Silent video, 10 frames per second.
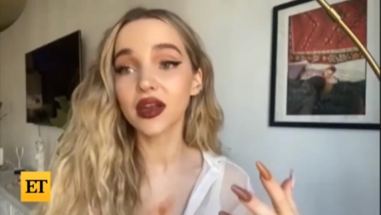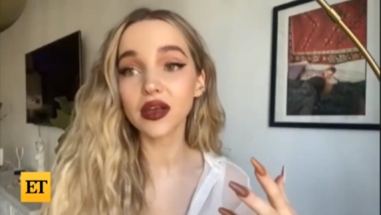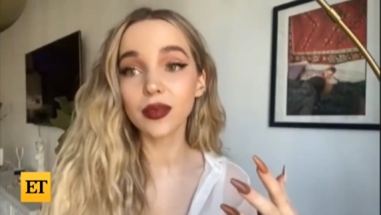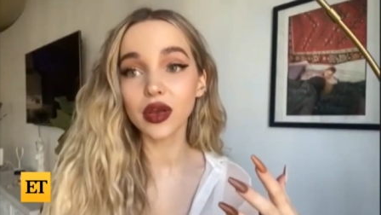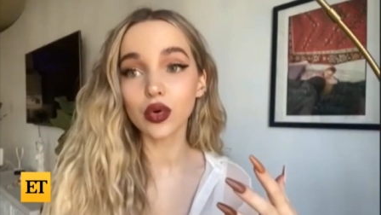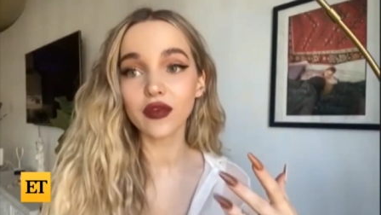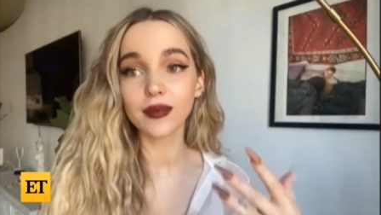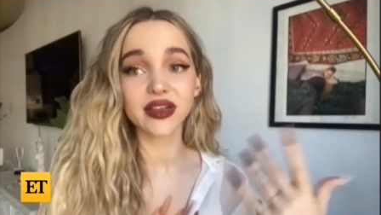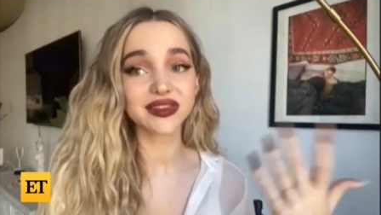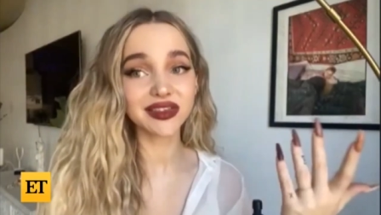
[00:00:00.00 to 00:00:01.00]
And anybody who
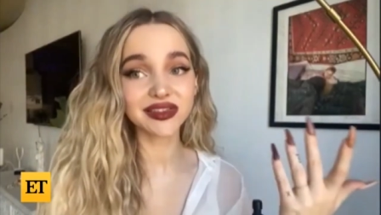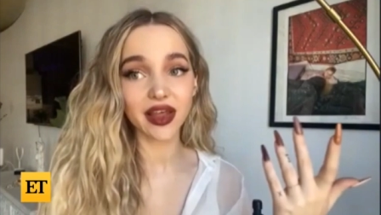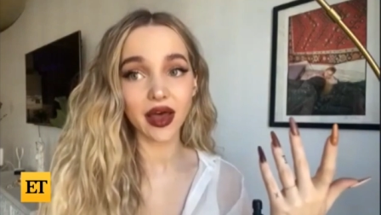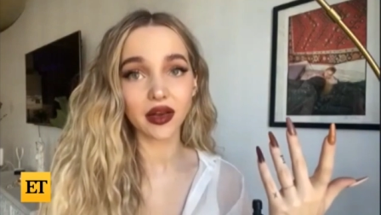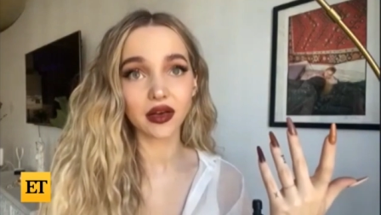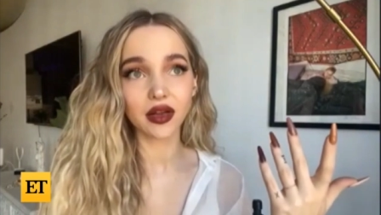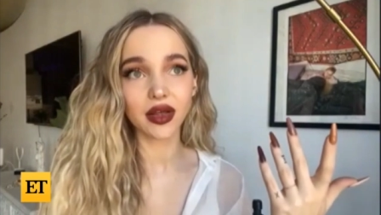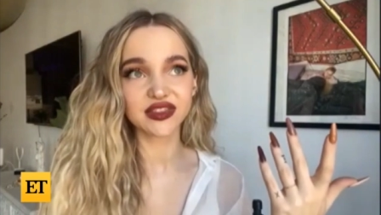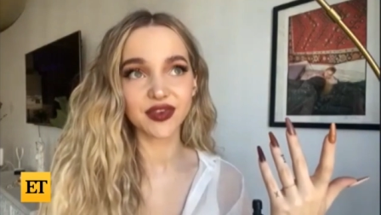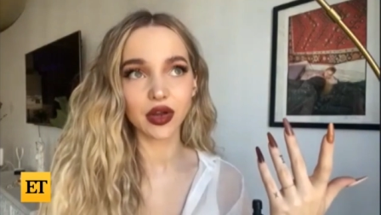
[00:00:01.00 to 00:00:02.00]
I've met since then,
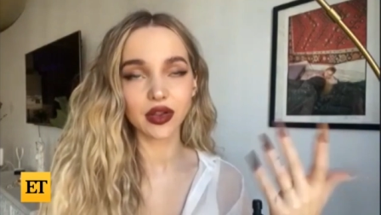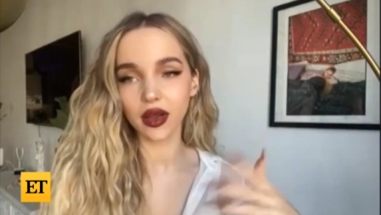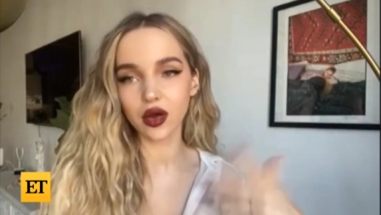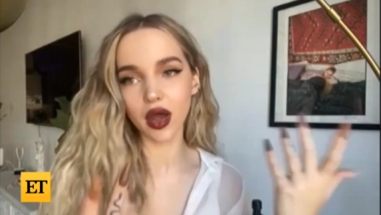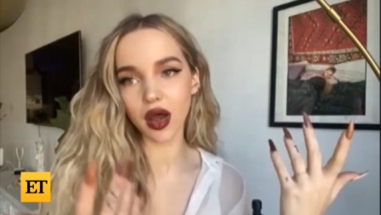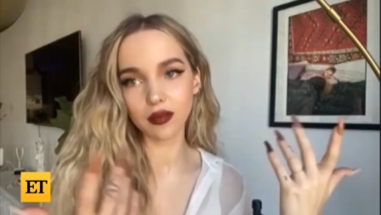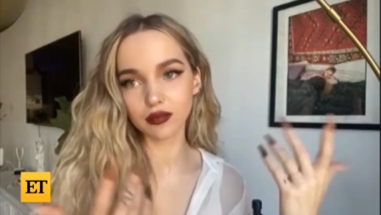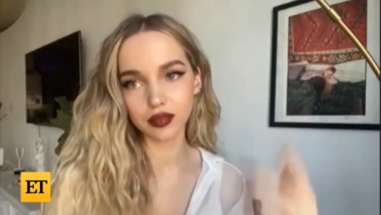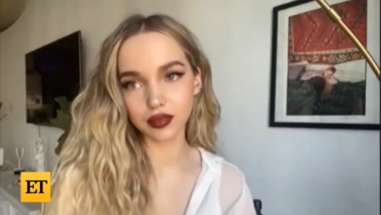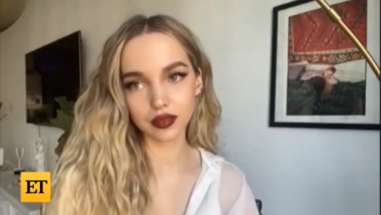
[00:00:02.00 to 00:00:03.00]
it's very like, oh yeah,
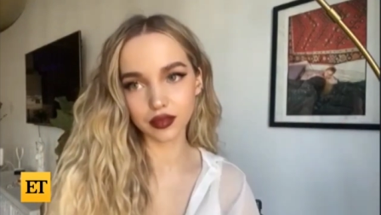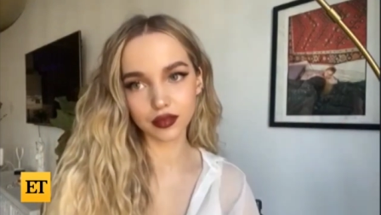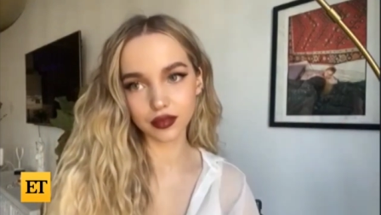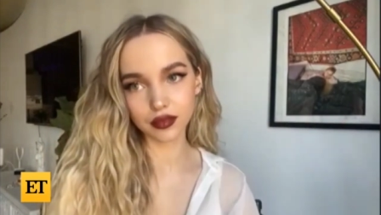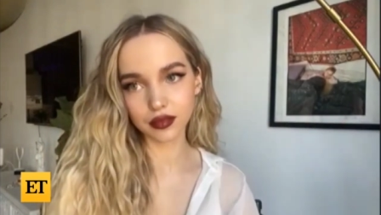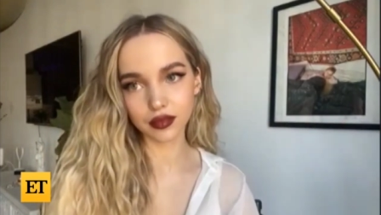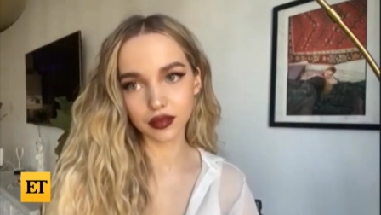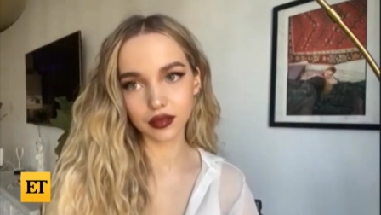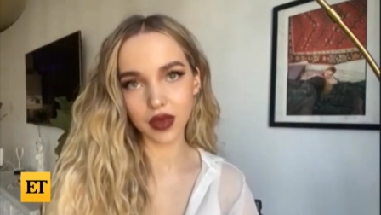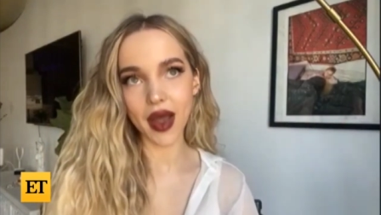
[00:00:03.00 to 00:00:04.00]
I'm.
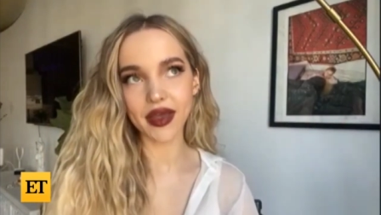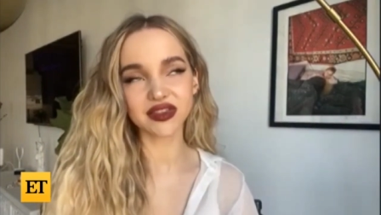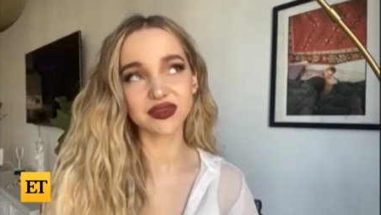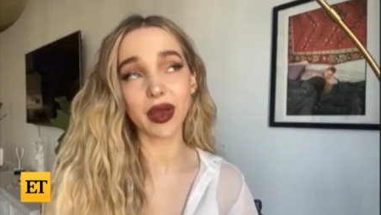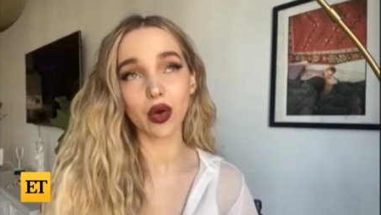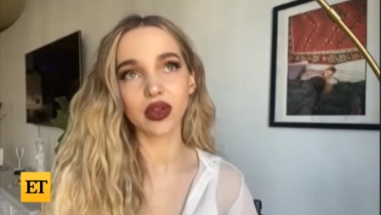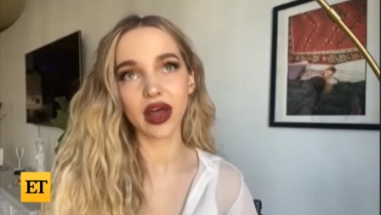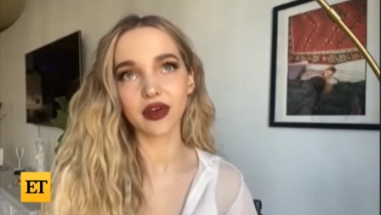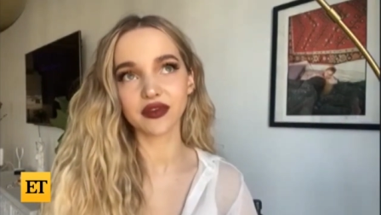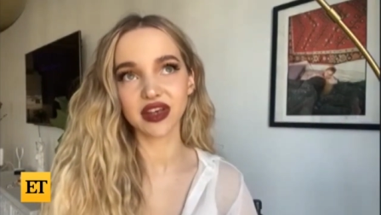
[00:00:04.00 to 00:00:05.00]
I guess my whole
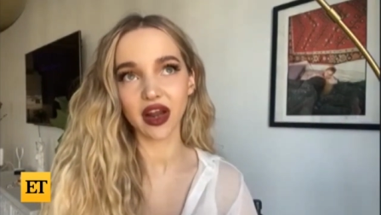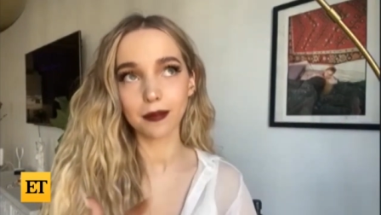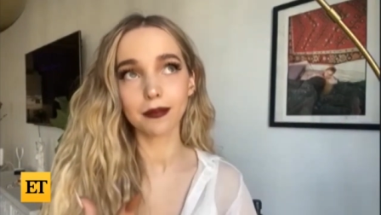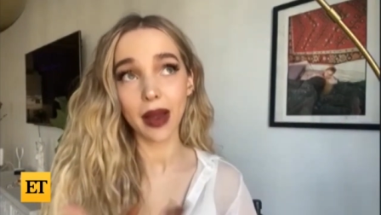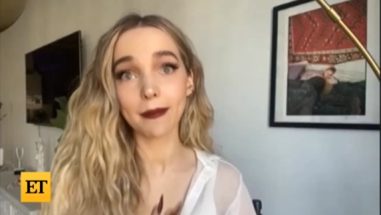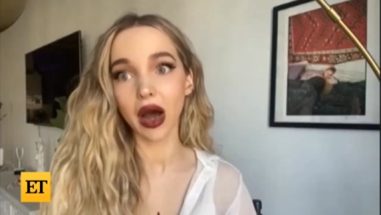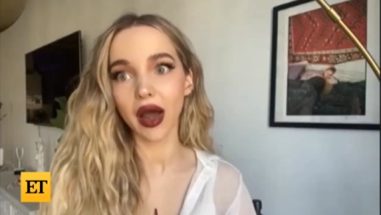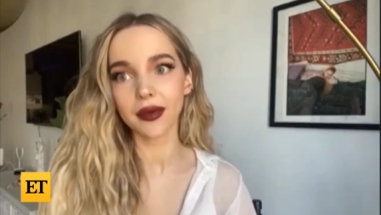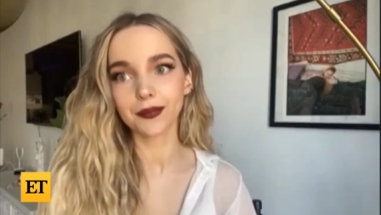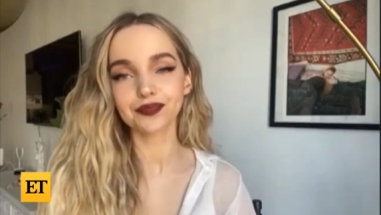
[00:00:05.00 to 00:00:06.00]
life I've said I'm I'm
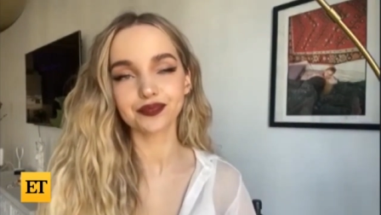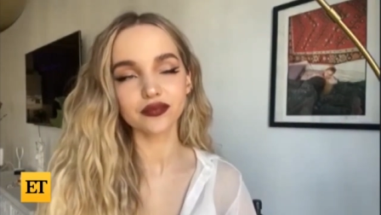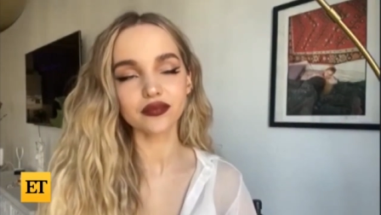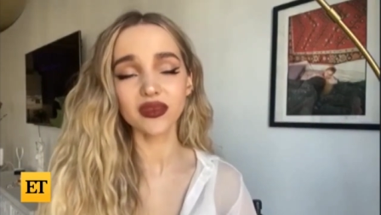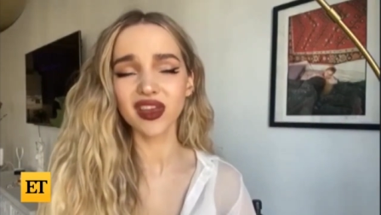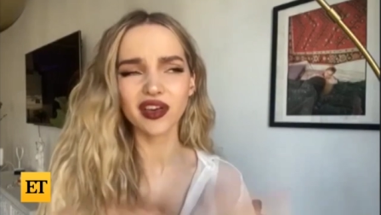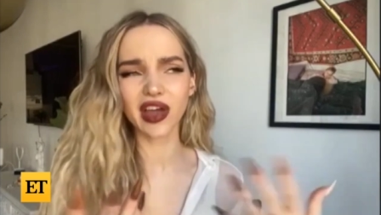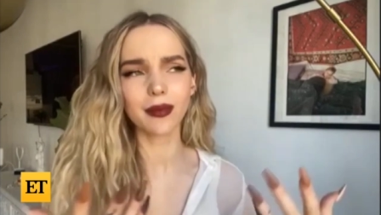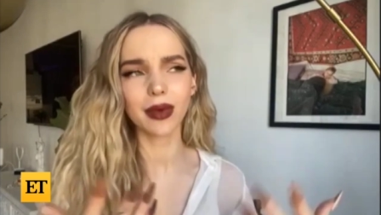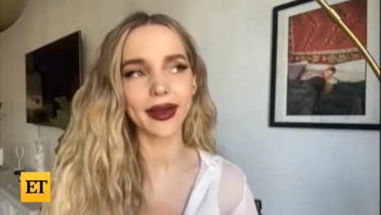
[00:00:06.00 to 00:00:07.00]
bi.
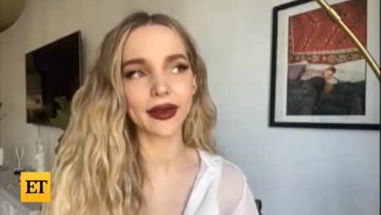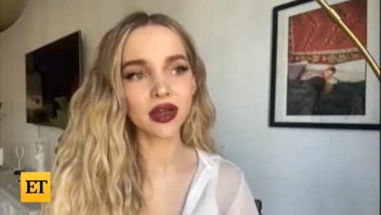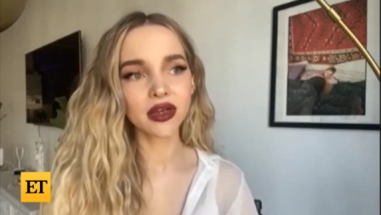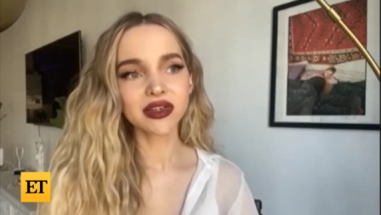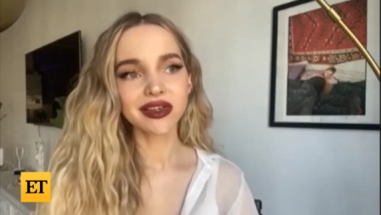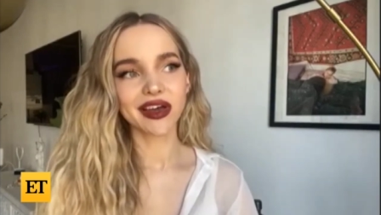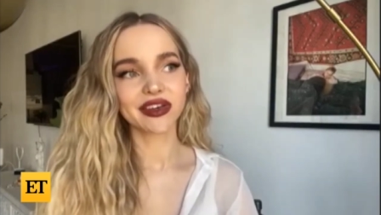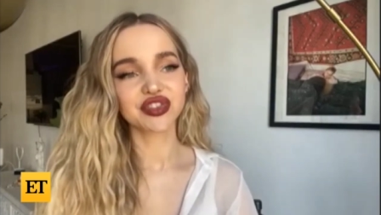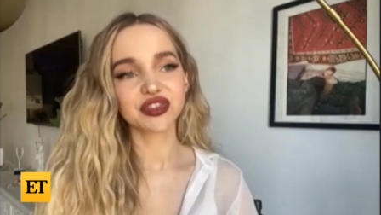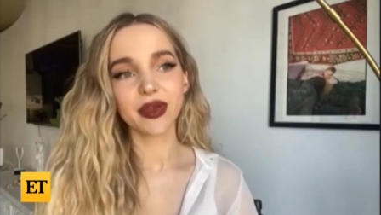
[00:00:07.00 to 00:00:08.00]
Oh yeah, I'm bi.
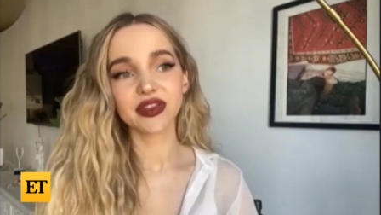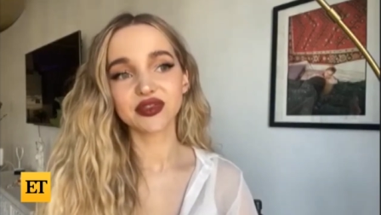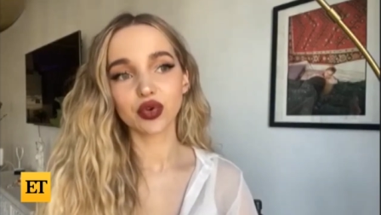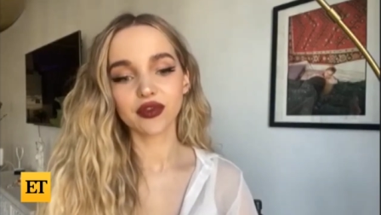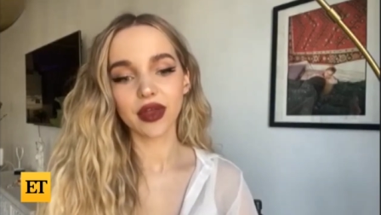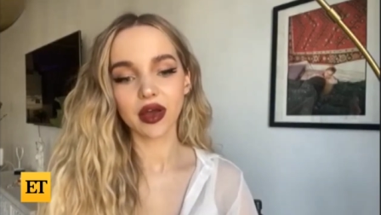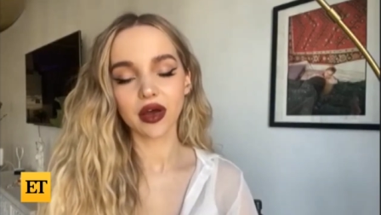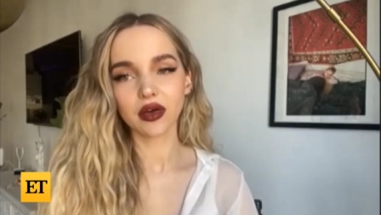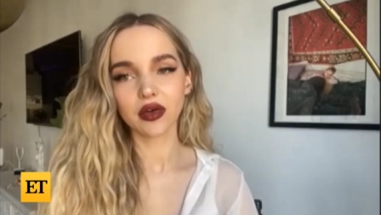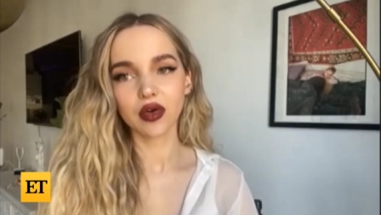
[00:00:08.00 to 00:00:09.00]
And it's just been sort of
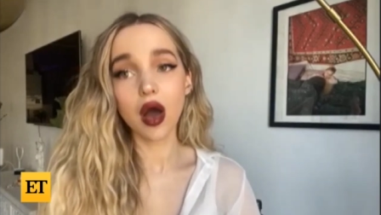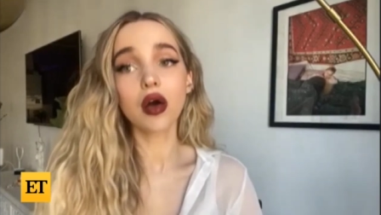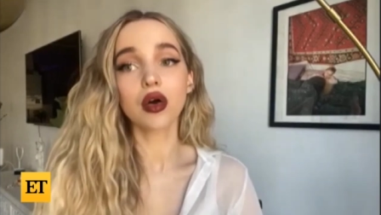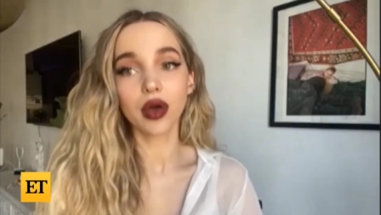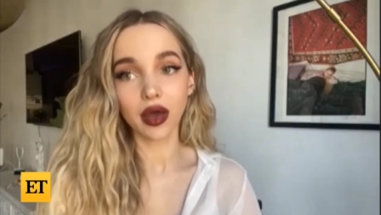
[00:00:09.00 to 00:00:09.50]
like a, oh,